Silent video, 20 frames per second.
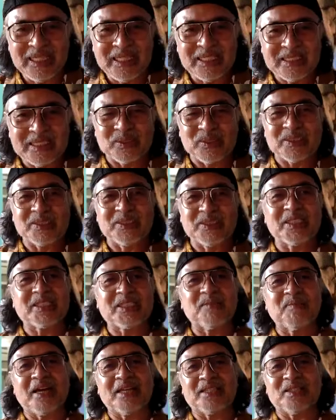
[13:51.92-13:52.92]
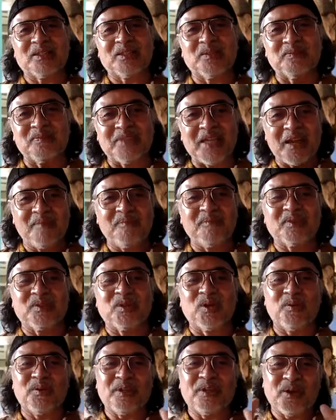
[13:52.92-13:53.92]
So it's just a matter of them
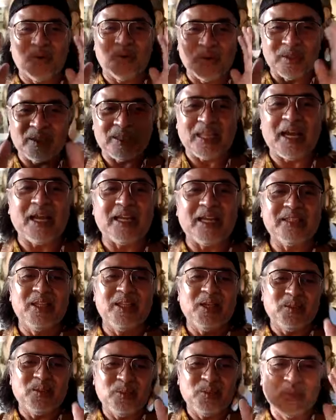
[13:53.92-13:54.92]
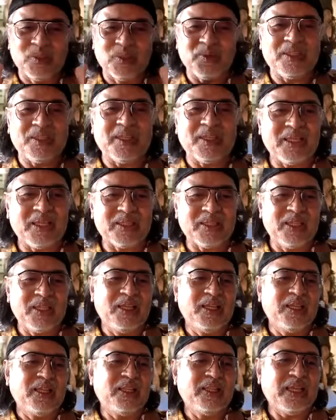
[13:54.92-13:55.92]
going online, doing it,
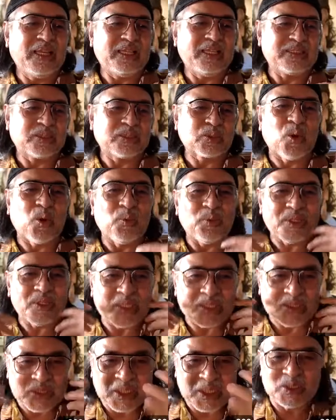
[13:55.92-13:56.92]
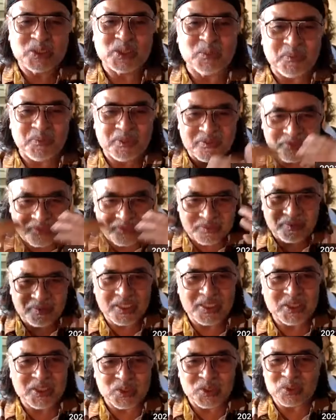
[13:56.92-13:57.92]
like sowing the seeds of
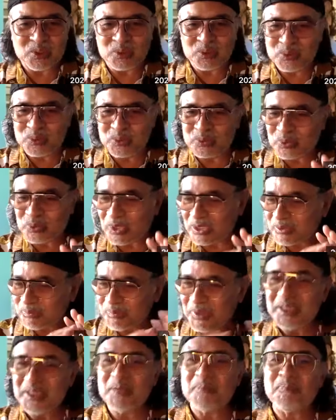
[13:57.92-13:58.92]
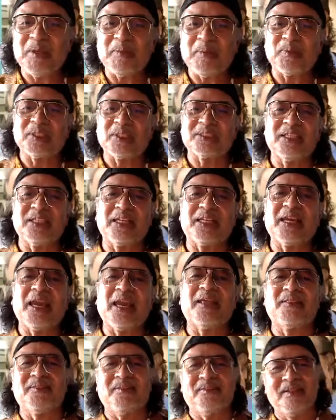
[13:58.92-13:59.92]
information to as many people as they
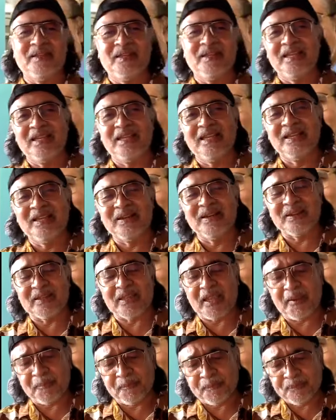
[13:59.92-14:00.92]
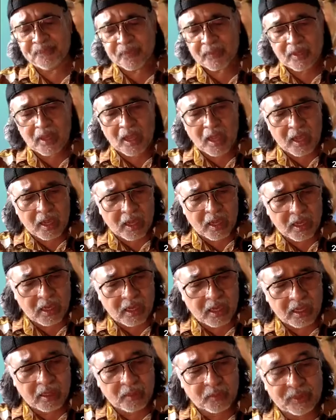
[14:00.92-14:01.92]
can. Okay.
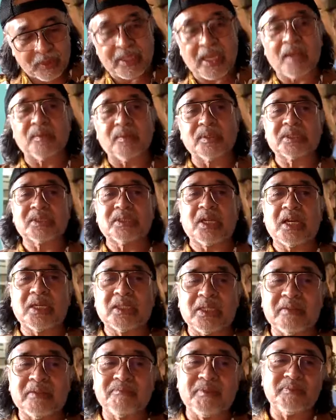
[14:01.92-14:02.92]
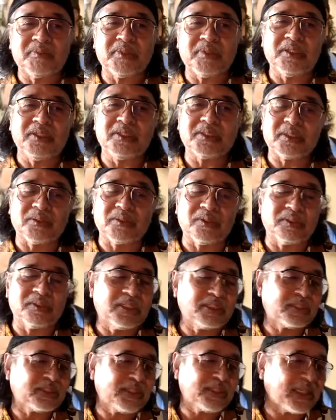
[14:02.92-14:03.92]
When I was starting 15 years ago,
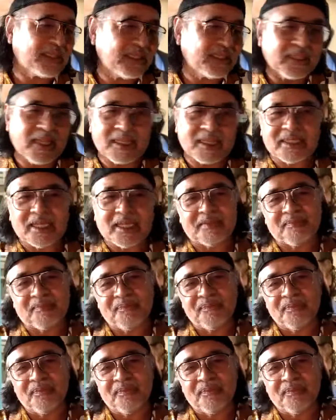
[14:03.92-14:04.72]
there's nothing like that.